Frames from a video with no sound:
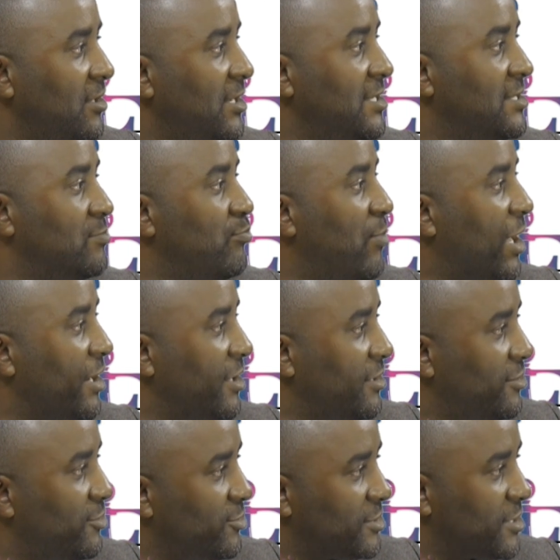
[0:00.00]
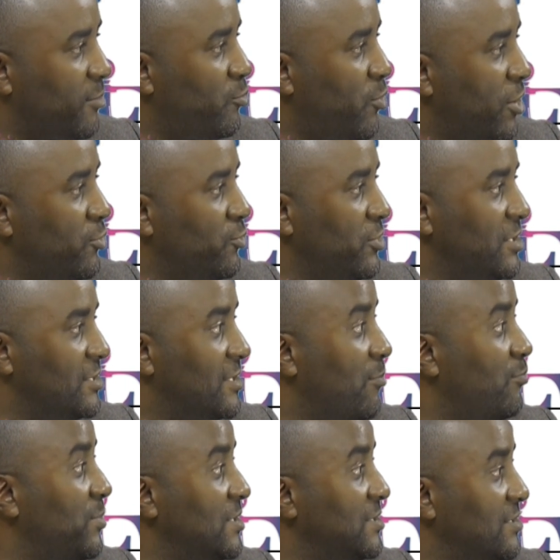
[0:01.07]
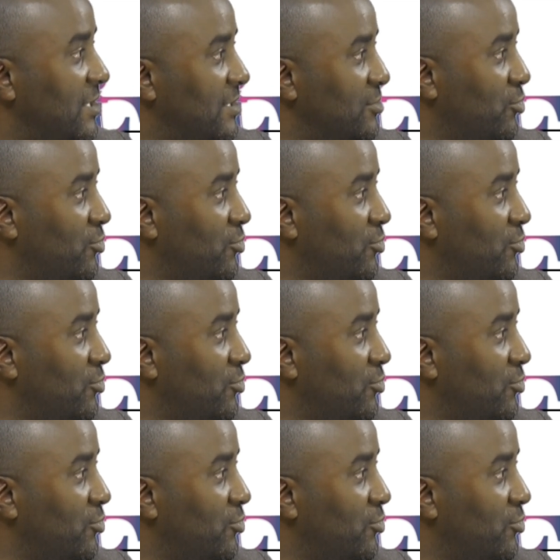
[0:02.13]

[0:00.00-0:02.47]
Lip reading: is married to someone who is a business,